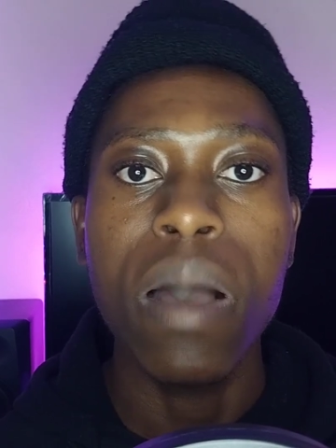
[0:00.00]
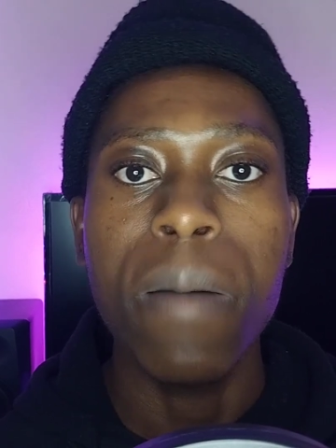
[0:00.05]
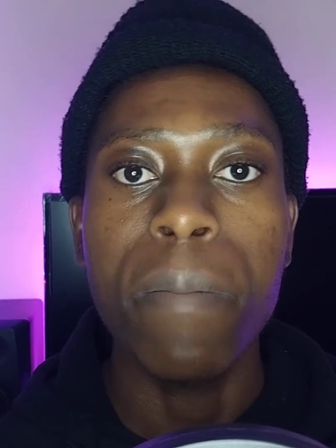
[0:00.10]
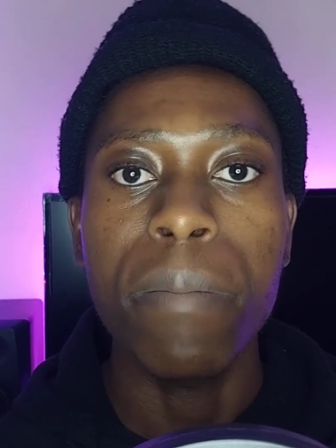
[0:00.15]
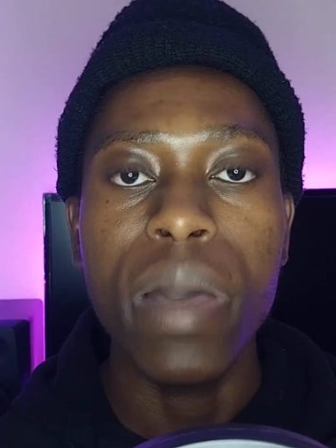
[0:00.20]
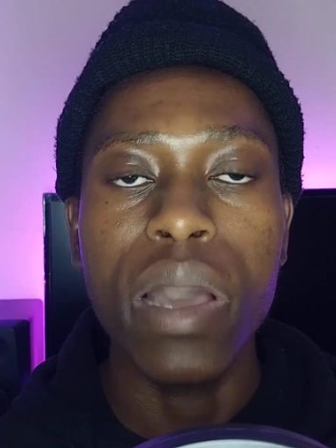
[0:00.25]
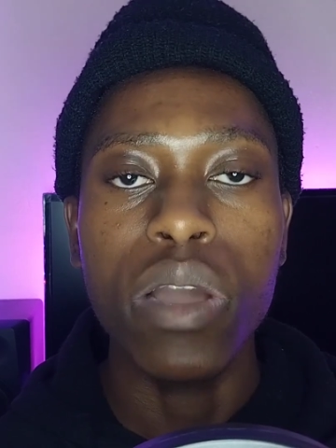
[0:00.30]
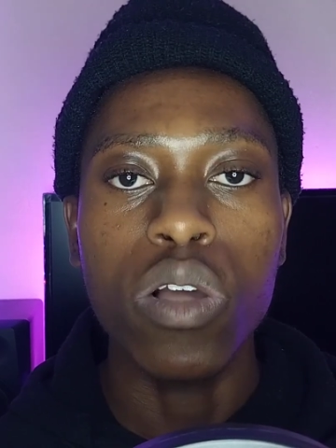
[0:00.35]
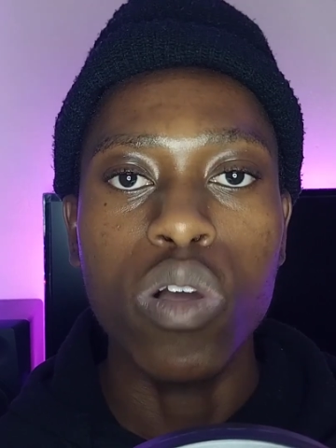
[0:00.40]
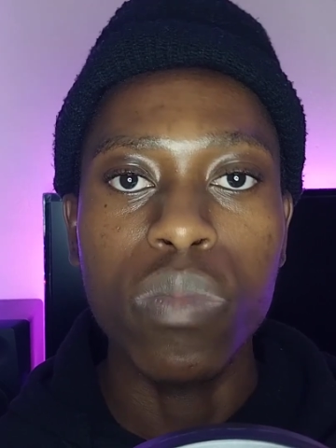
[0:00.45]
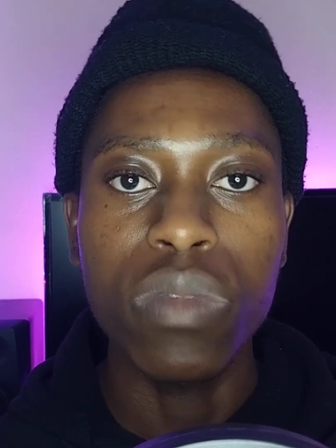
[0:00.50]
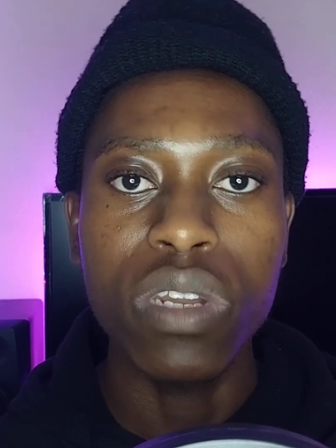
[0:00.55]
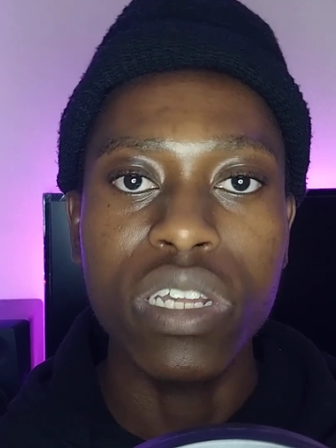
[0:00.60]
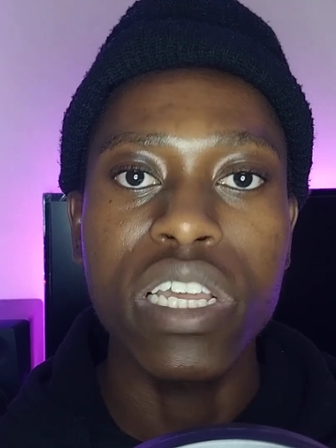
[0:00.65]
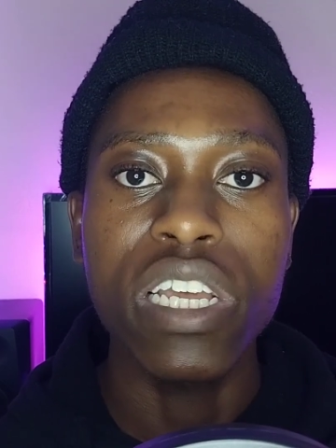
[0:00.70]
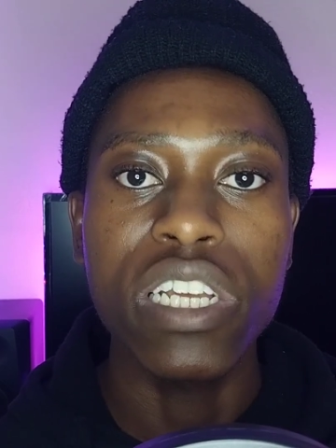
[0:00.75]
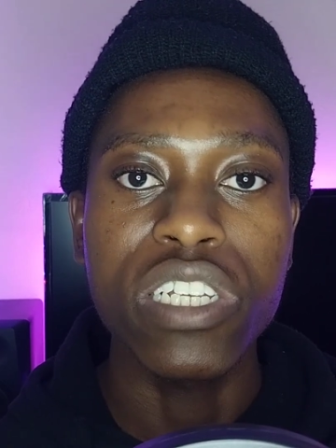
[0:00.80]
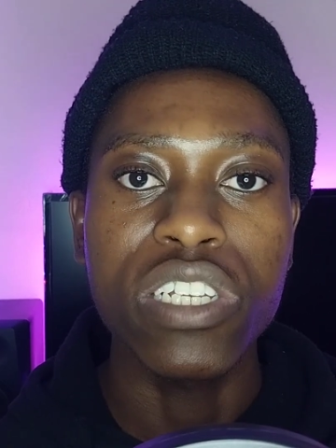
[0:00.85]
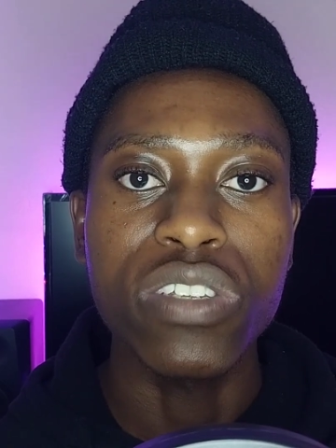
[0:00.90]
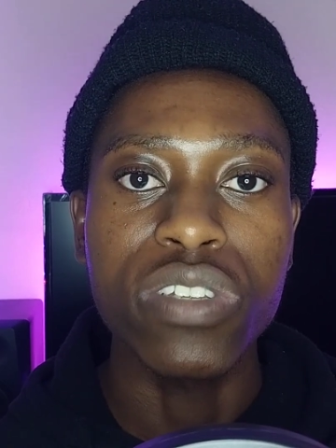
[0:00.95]
my
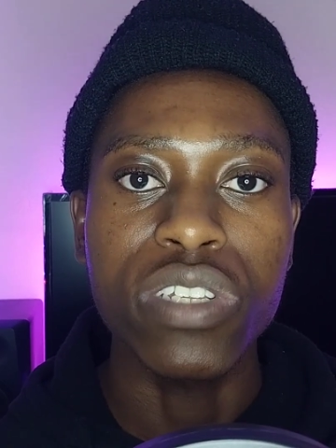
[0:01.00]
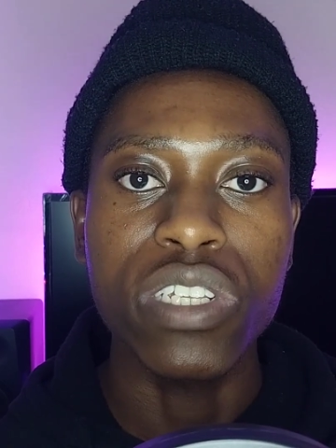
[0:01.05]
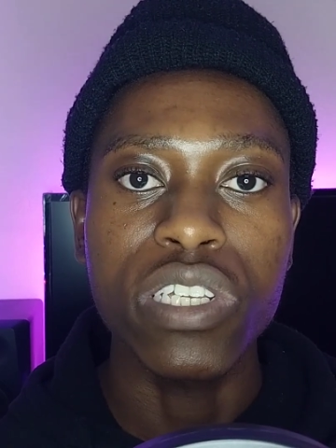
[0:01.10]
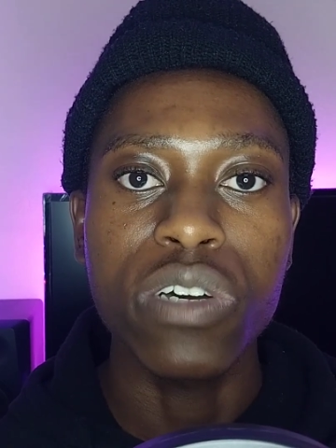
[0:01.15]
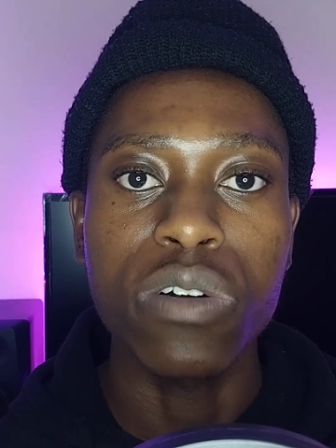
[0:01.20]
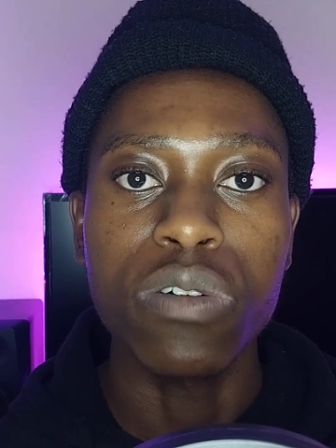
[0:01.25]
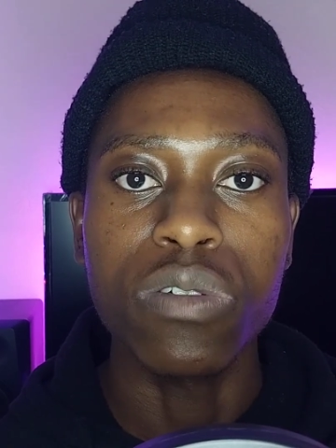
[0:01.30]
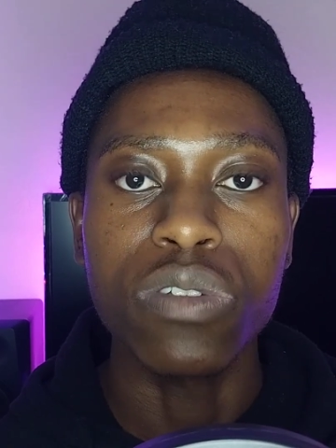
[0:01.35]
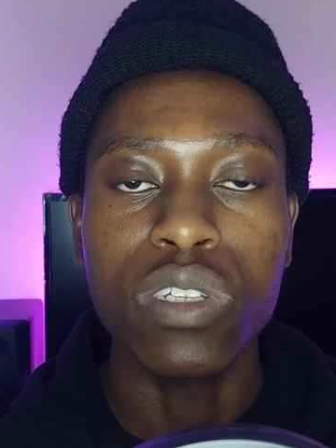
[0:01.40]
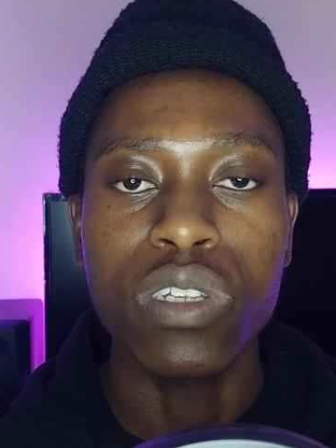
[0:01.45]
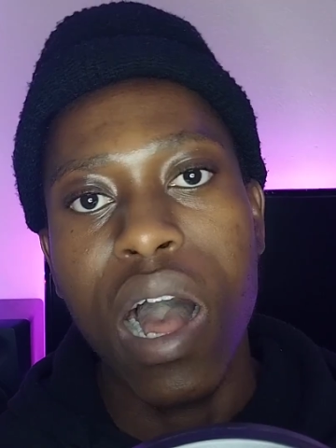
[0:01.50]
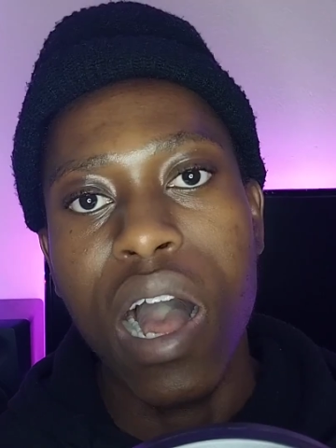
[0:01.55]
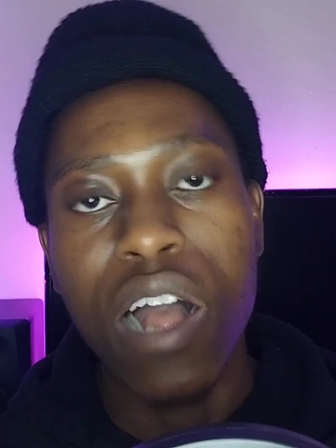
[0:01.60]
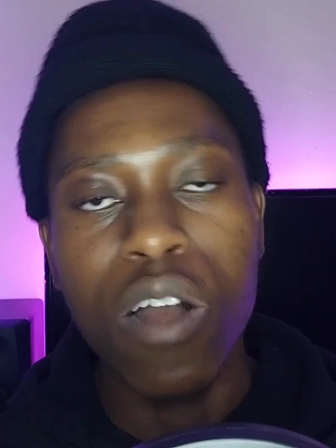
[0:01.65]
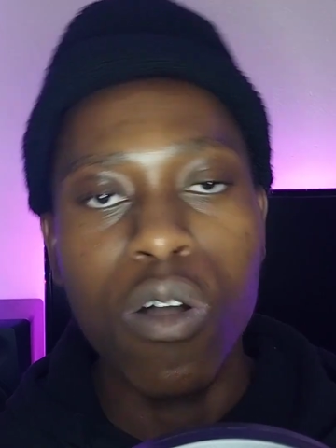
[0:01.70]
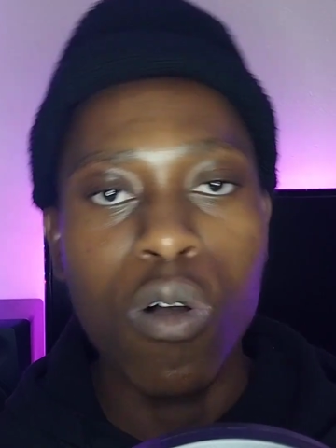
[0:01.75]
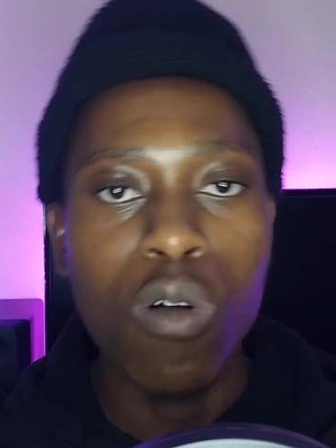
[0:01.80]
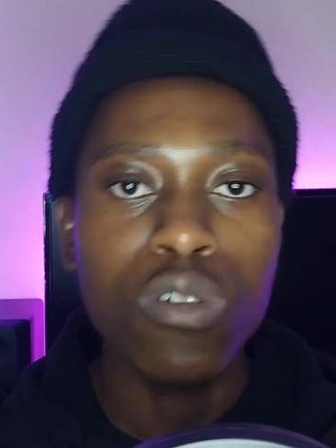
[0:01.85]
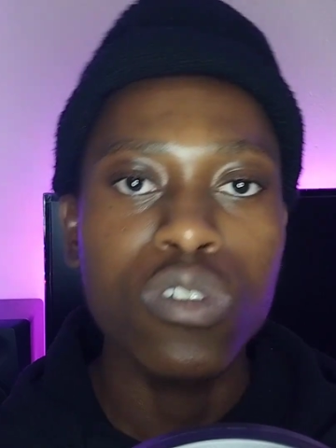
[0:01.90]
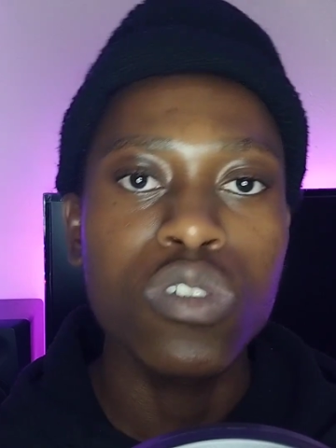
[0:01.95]
communication skills.
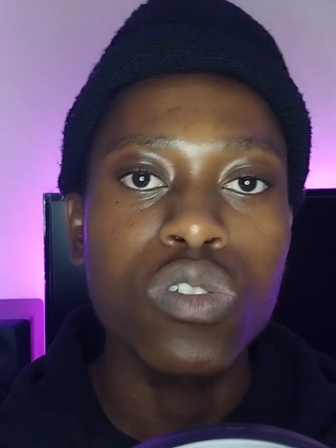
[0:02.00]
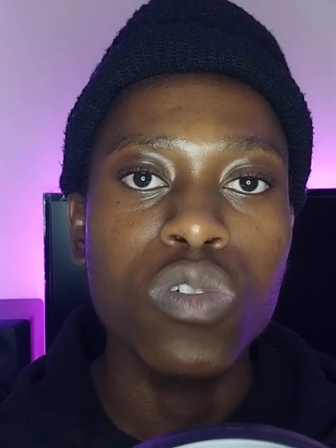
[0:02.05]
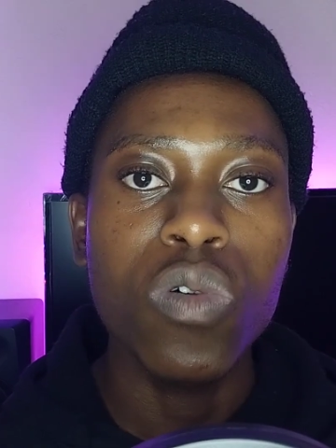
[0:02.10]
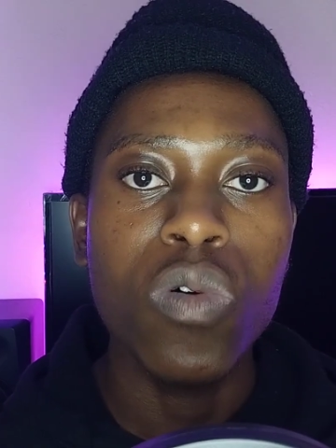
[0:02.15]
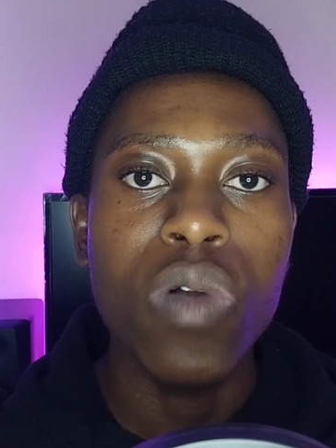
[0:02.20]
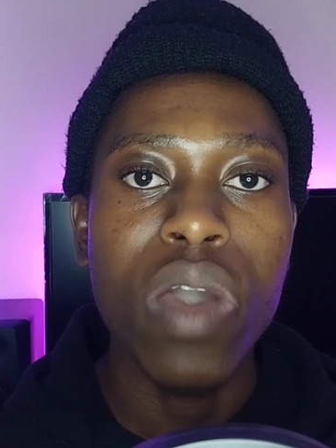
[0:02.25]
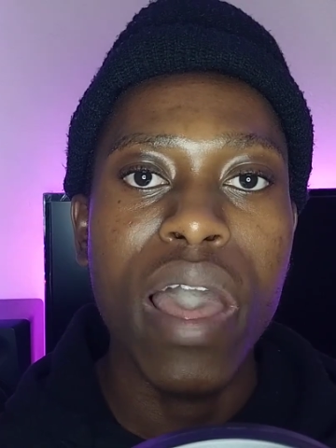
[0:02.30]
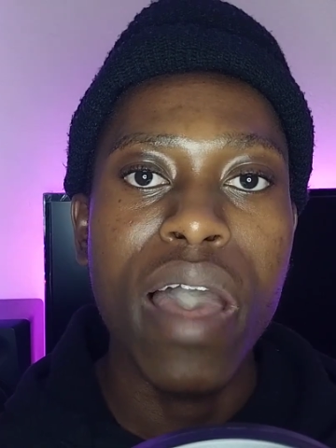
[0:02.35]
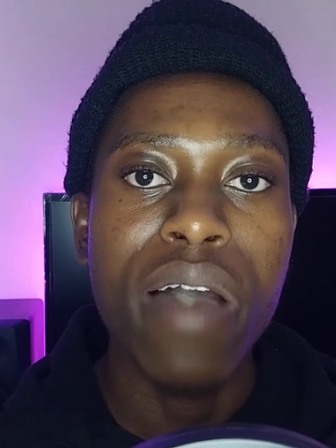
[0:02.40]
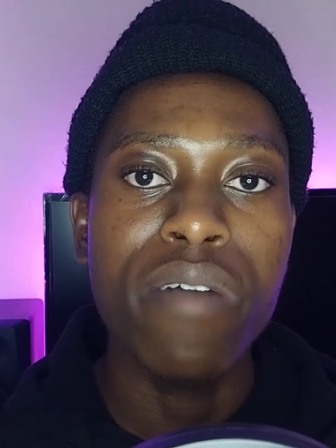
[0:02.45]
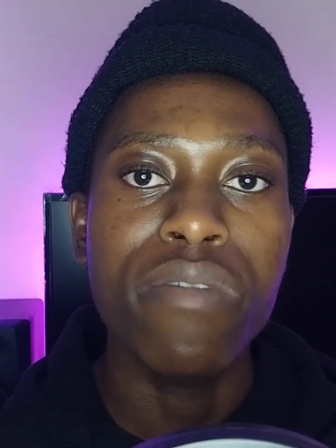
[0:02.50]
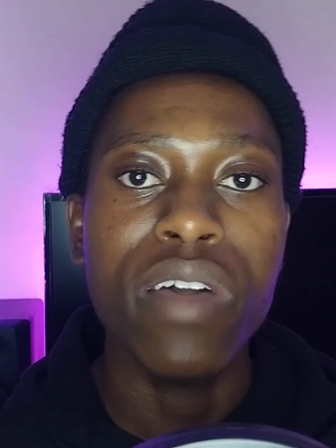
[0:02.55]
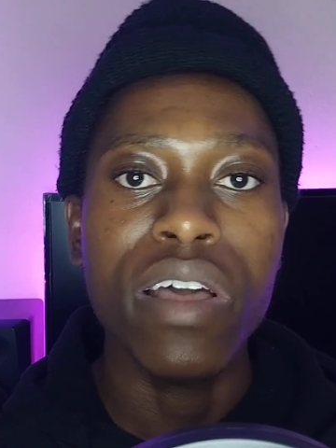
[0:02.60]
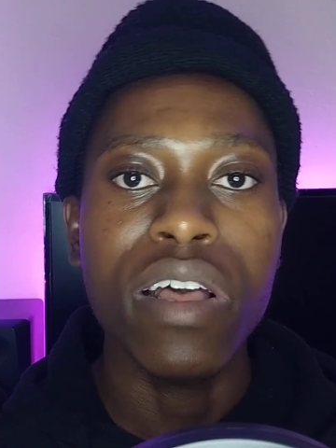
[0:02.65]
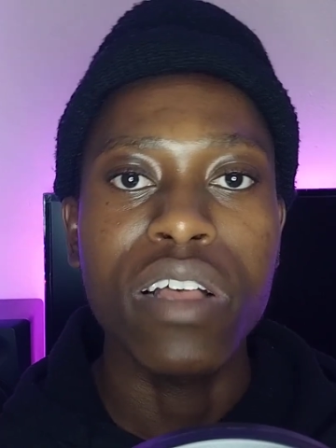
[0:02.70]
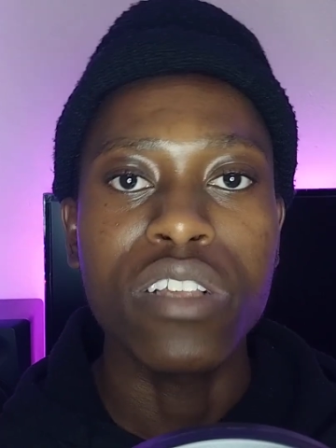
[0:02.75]
I also have